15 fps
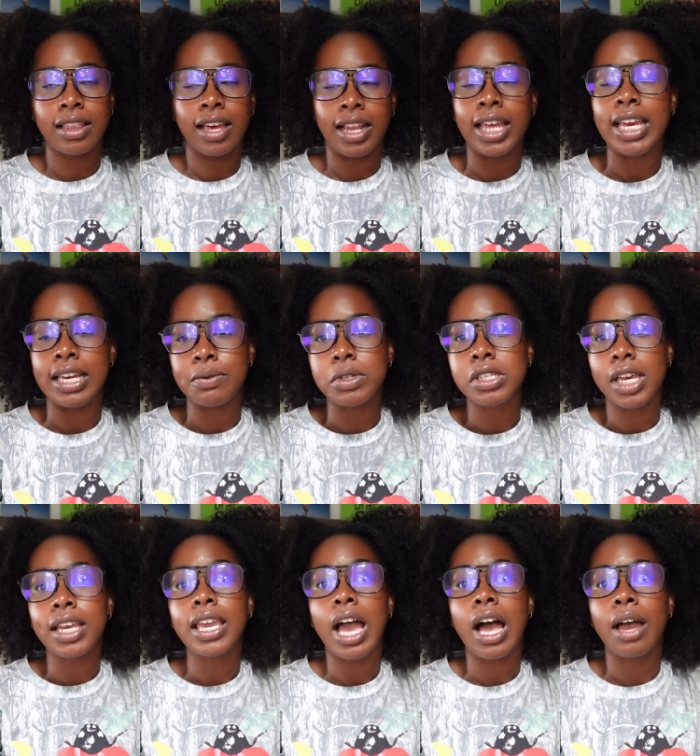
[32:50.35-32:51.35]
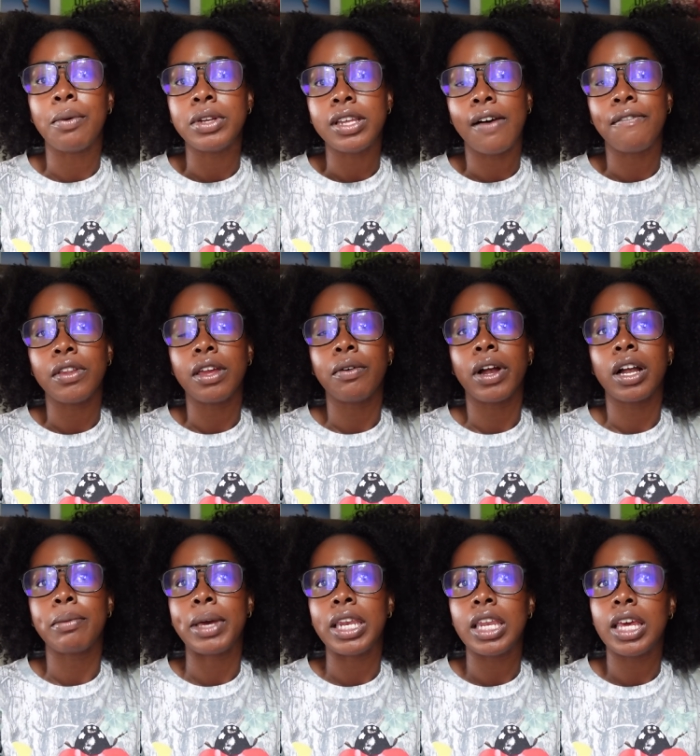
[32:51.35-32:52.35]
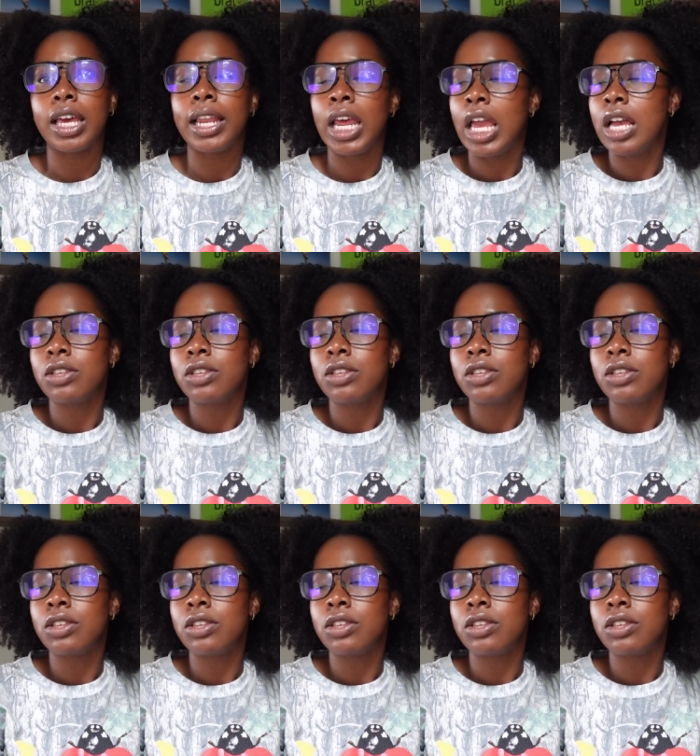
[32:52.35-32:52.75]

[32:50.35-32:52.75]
and he was like, yeah, I would definitely recommend it.